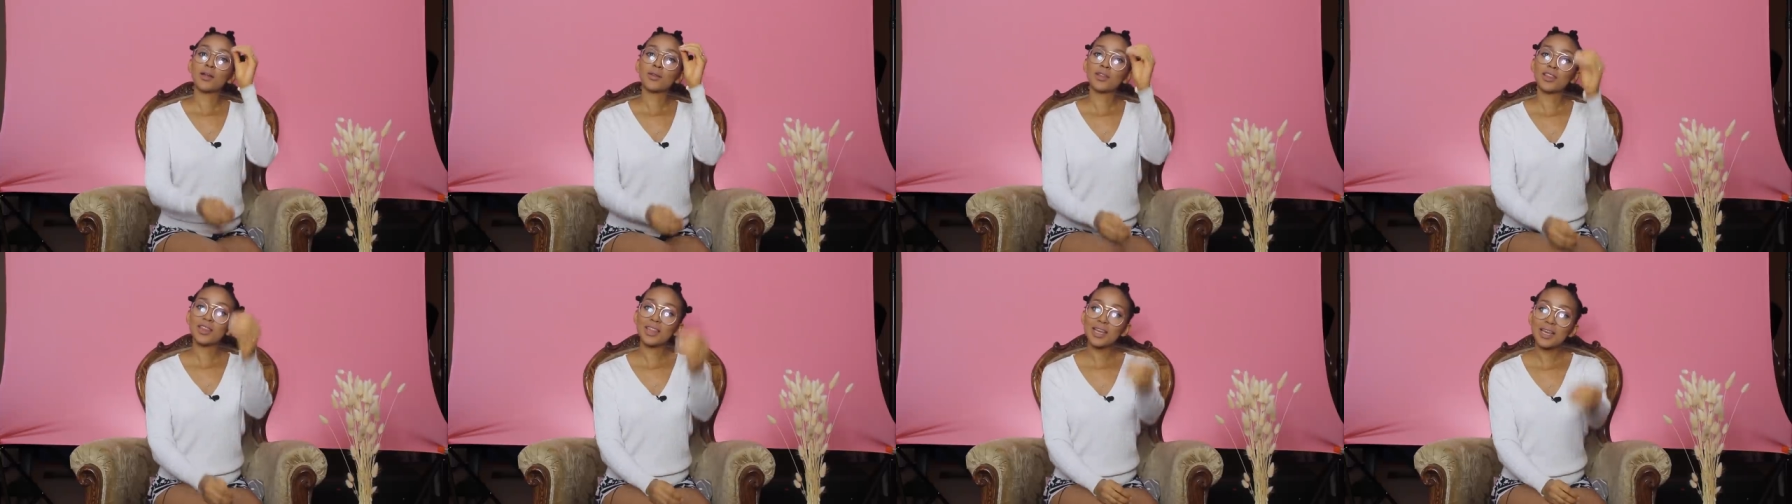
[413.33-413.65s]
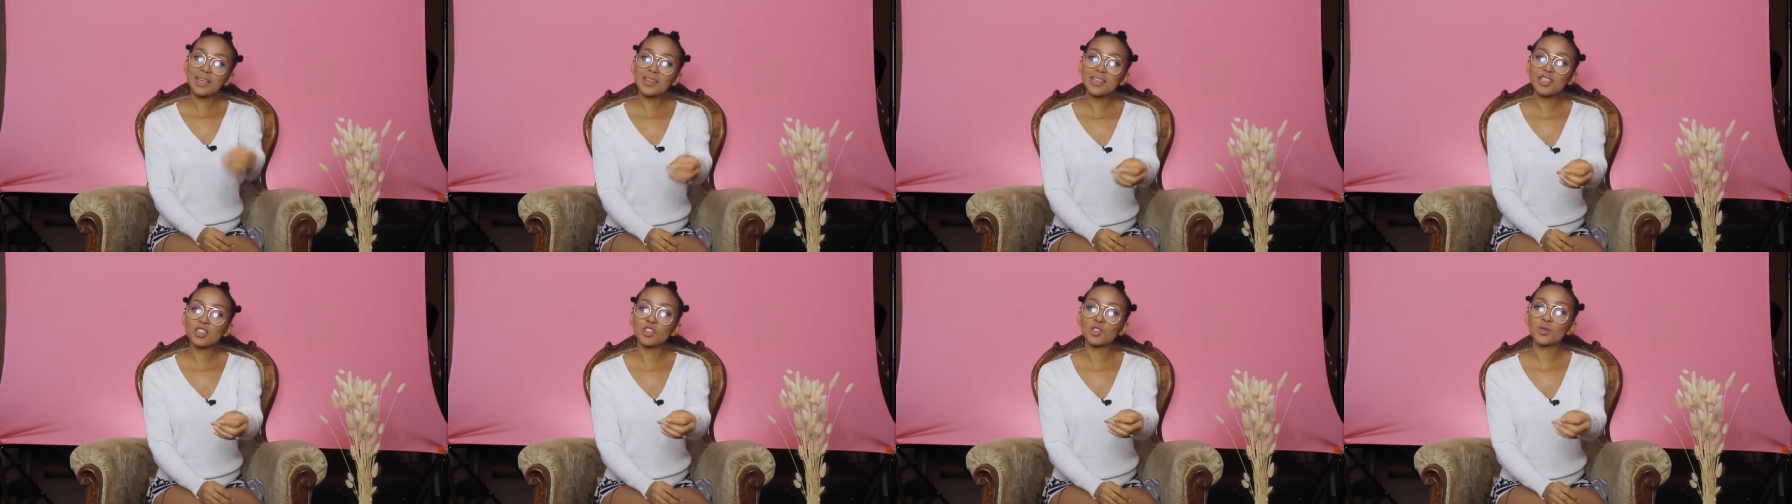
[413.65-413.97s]

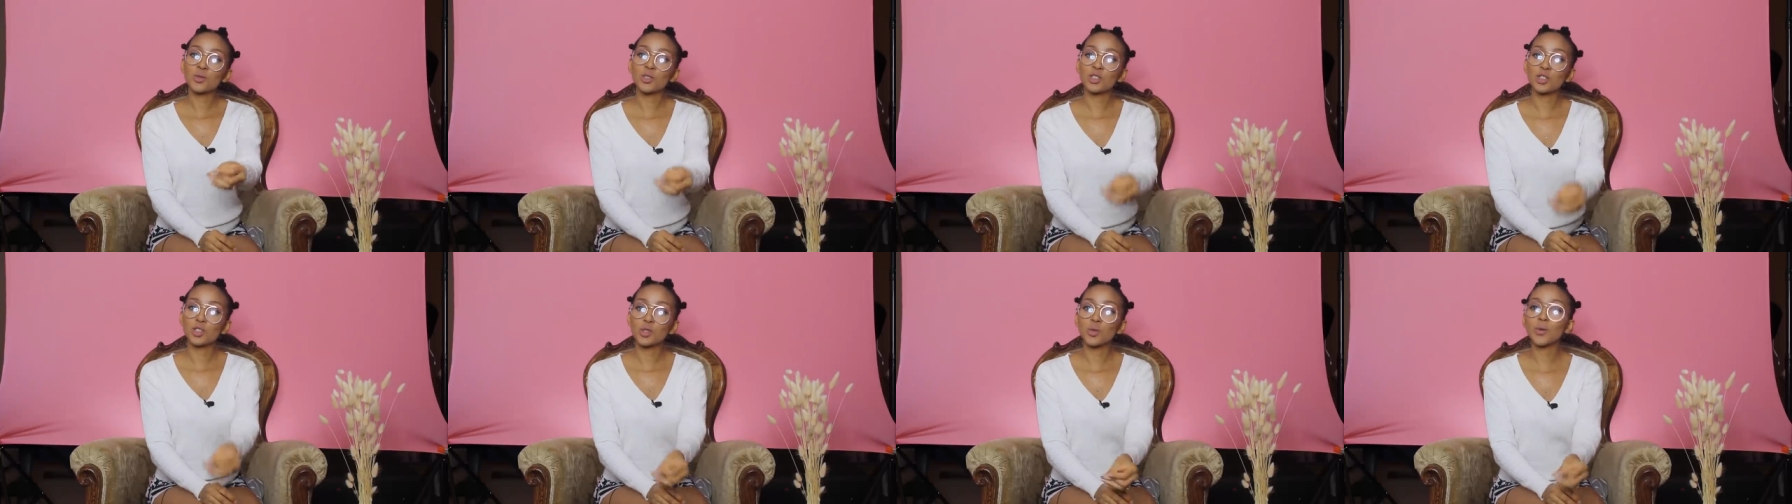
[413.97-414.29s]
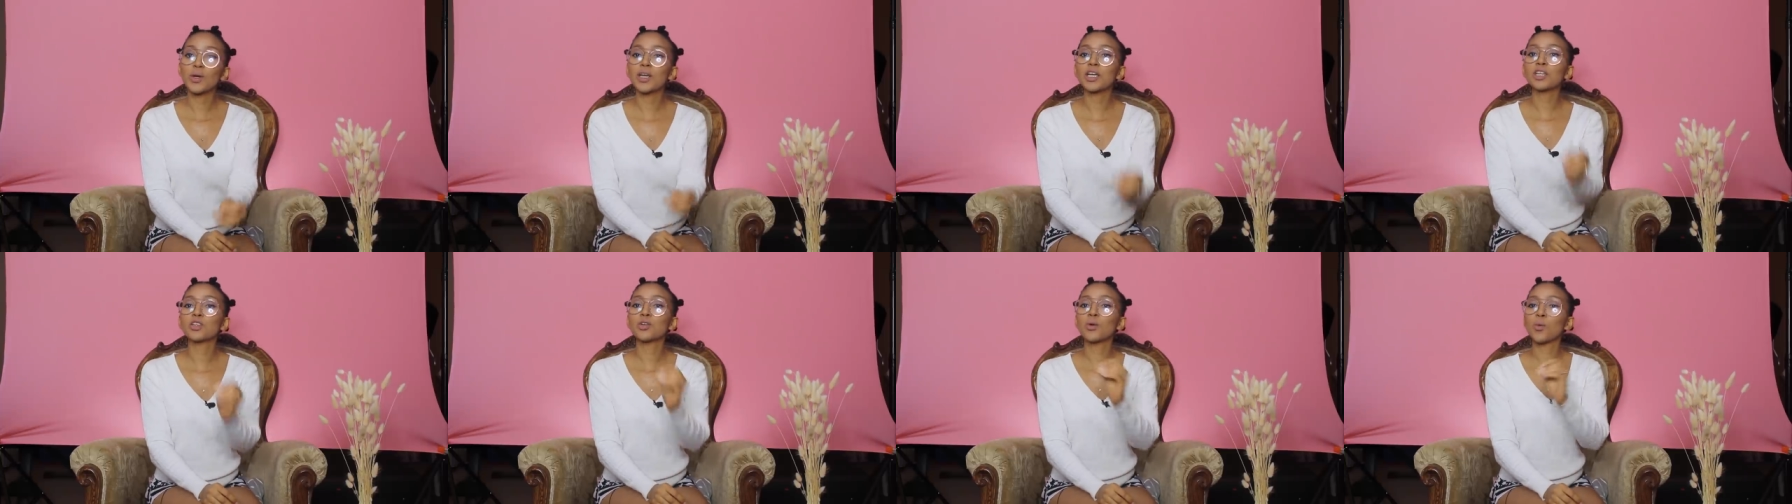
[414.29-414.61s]
thing that you are
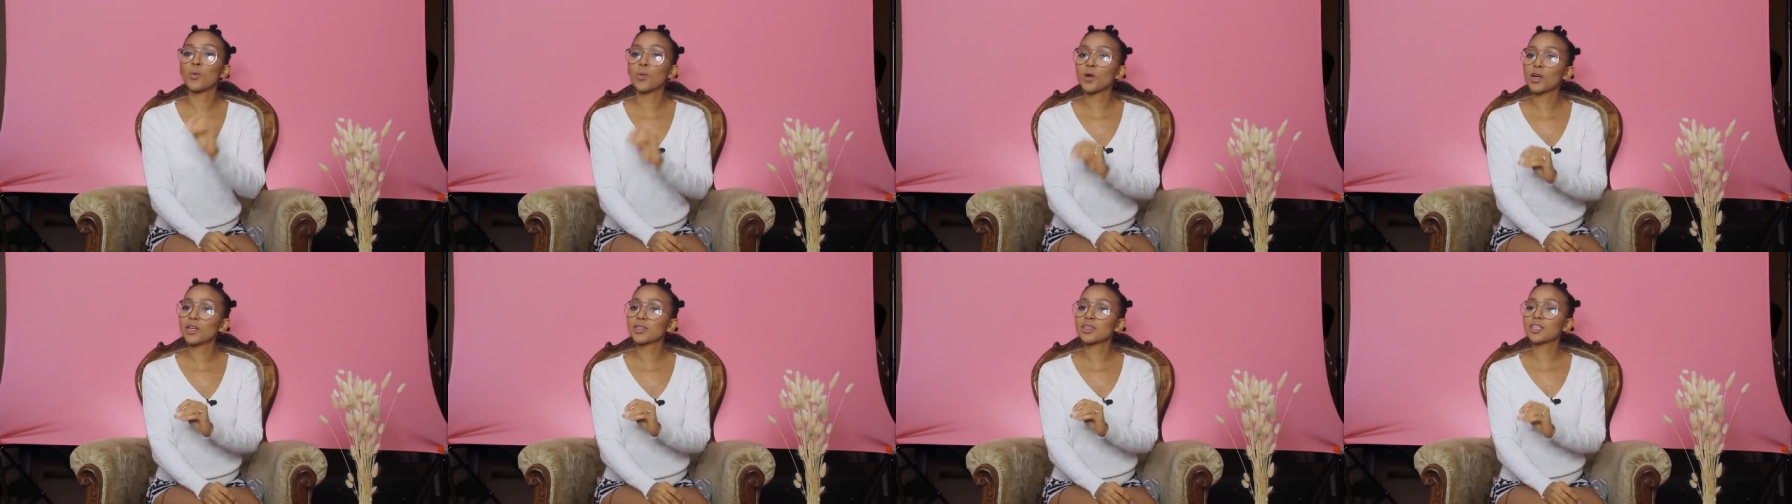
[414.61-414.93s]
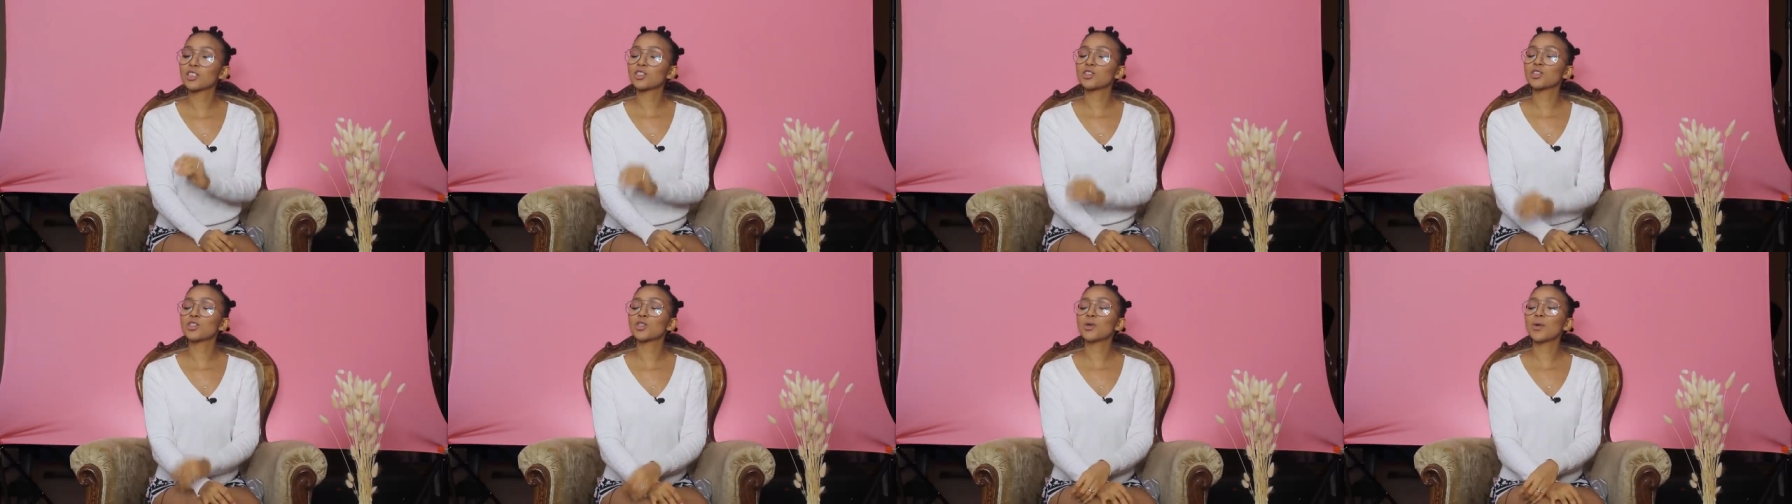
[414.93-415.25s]
doing and the work
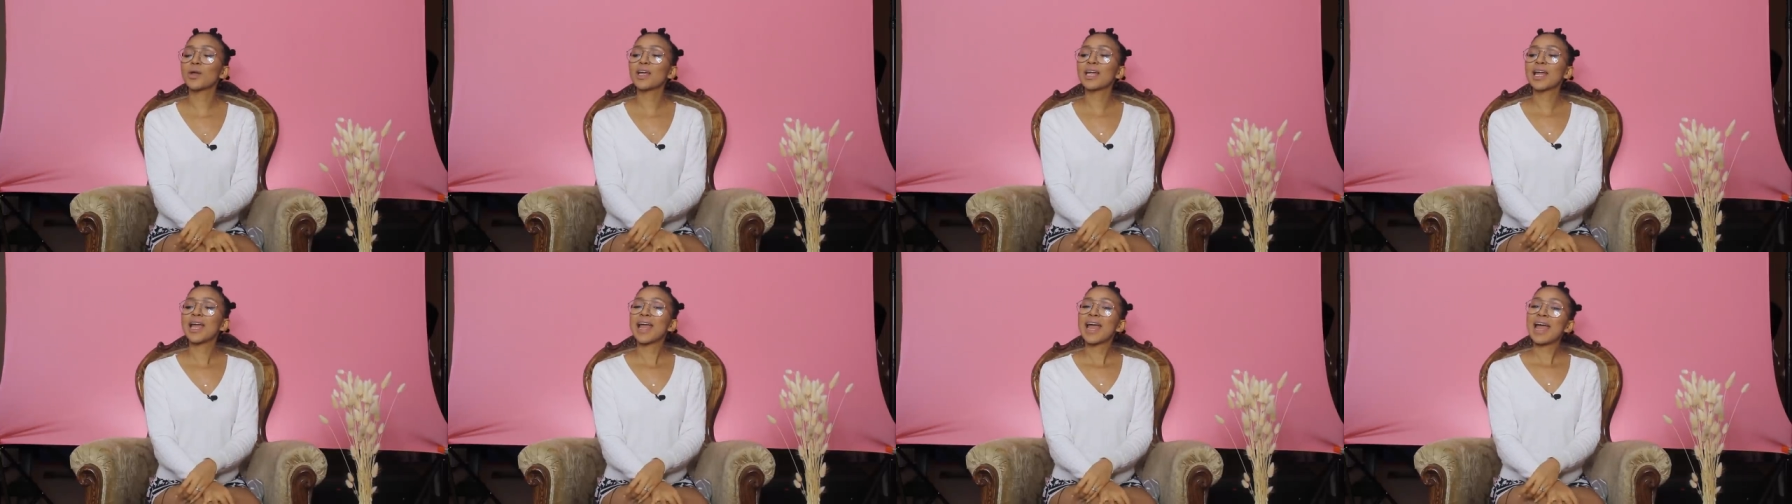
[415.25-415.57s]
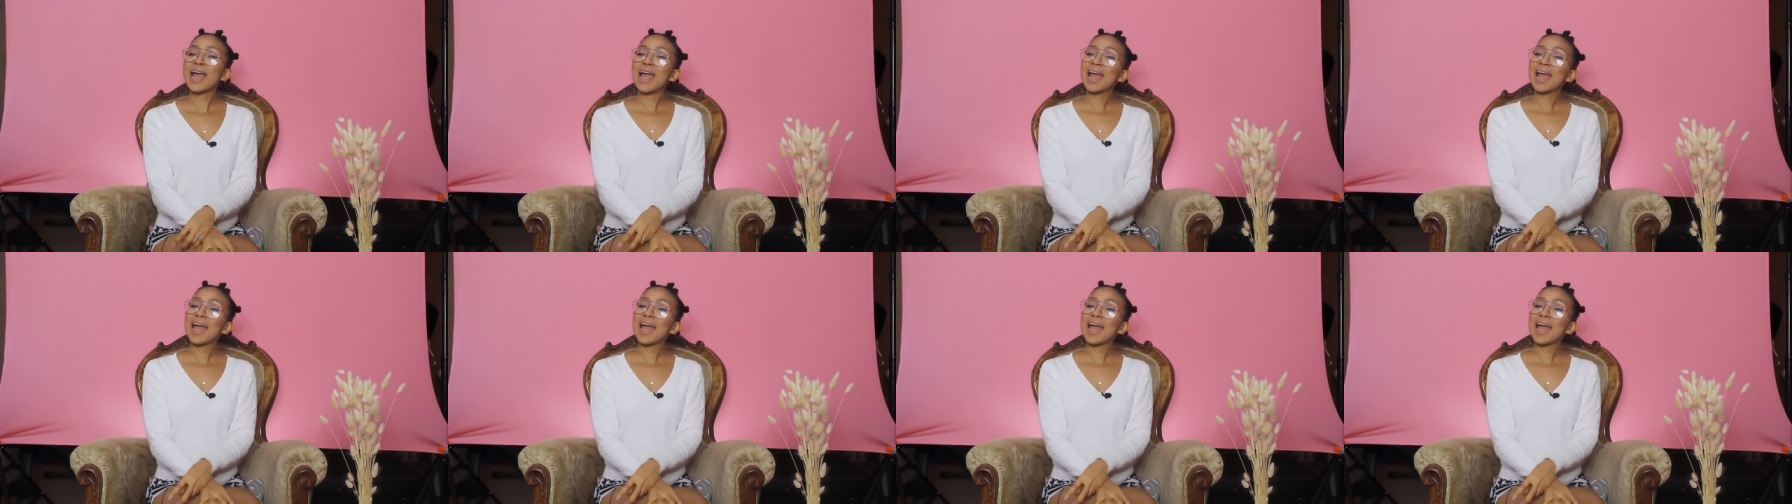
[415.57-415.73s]
that you're doing,